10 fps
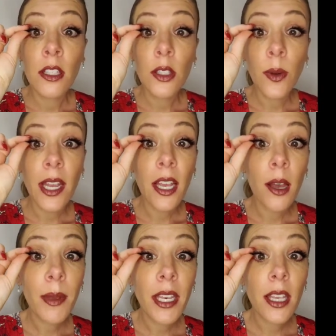So when I
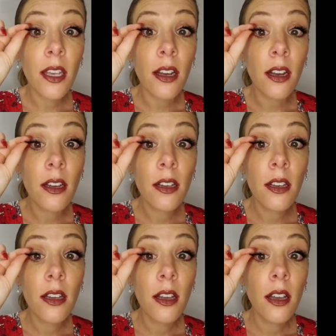come in here,
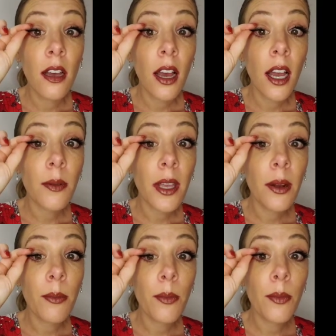I'm gonna
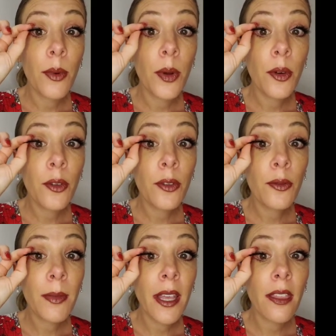
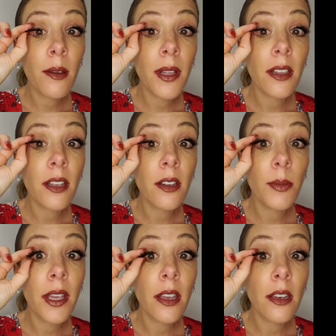move my thumb a little
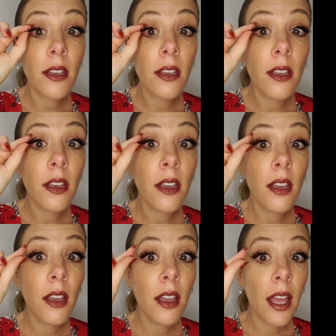bit,
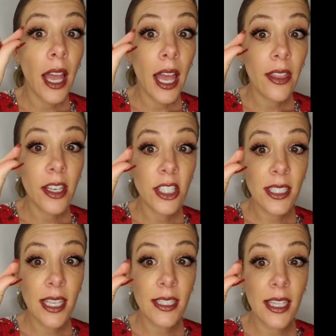and that
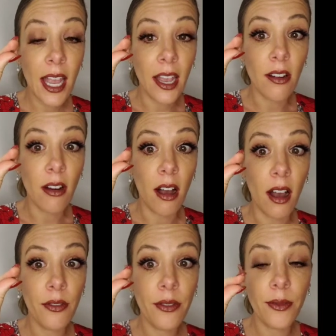just gets the anchor
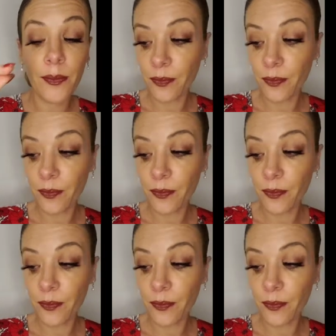off.